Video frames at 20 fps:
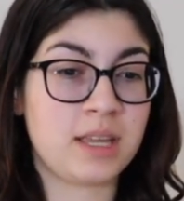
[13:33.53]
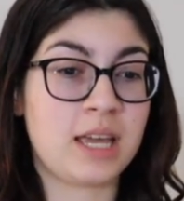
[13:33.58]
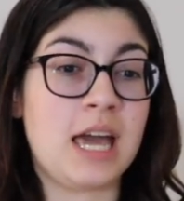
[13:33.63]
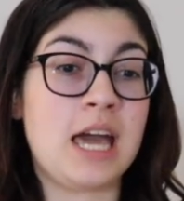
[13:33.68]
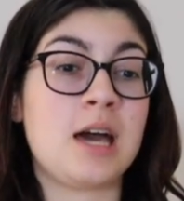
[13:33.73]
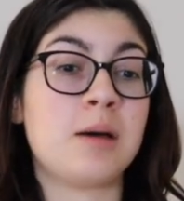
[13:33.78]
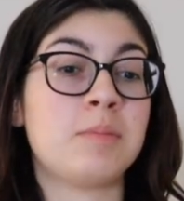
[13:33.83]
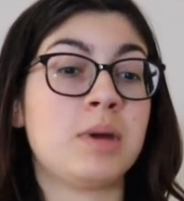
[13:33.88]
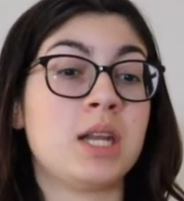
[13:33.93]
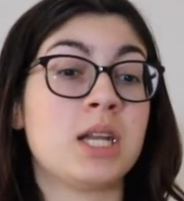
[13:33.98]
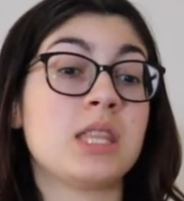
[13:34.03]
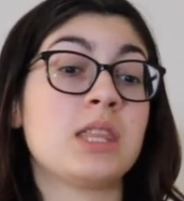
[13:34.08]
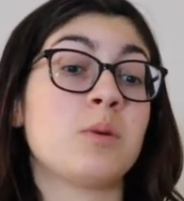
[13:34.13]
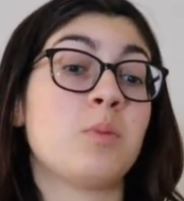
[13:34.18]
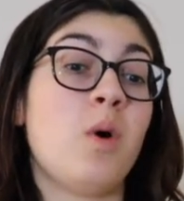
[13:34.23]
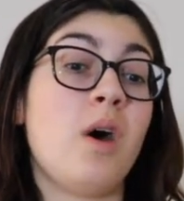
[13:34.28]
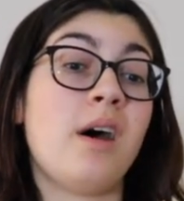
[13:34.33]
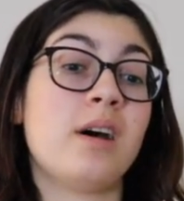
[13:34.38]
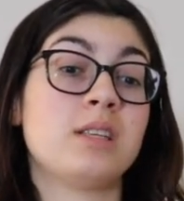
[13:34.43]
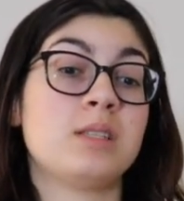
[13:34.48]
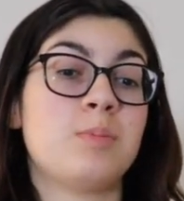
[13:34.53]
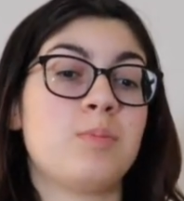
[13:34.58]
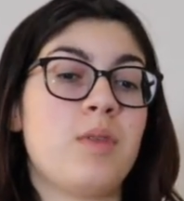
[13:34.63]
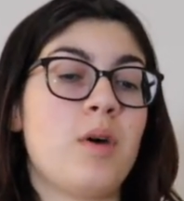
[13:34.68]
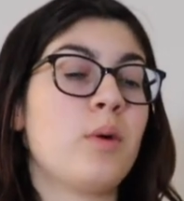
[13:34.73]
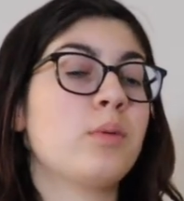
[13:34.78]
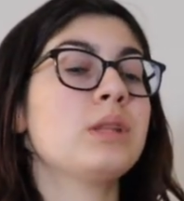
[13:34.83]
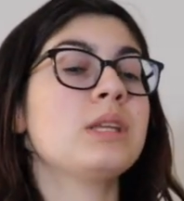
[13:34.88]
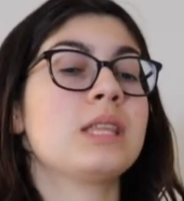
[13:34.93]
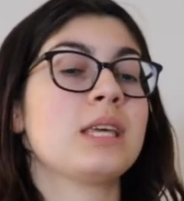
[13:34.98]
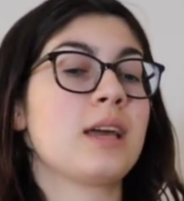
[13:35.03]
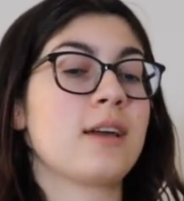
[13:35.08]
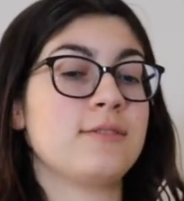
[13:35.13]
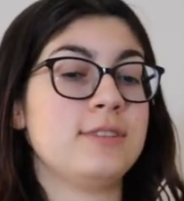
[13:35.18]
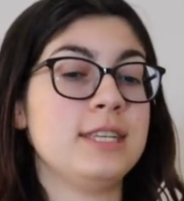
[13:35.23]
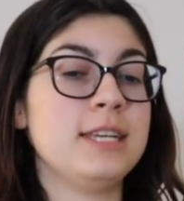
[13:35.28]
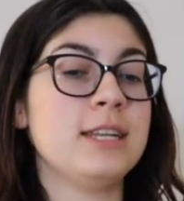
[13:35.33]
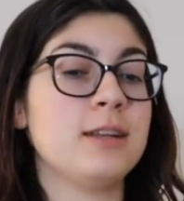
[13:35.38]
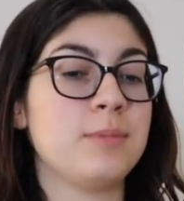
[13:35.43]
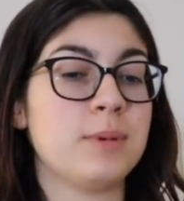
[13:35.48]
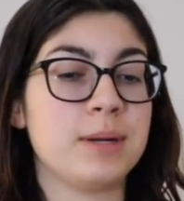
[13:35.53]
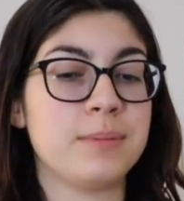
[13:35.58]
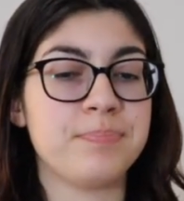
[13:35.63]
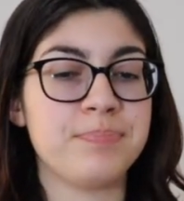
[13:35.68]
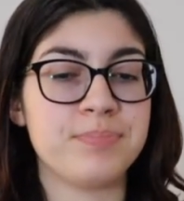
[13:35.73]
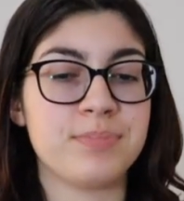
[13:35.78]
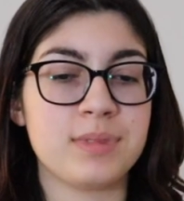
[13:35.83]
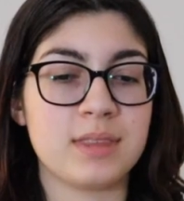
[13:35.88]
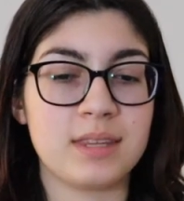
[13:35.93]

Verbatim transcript: Ant-Man and the Wasp, the only thing I've seen him in,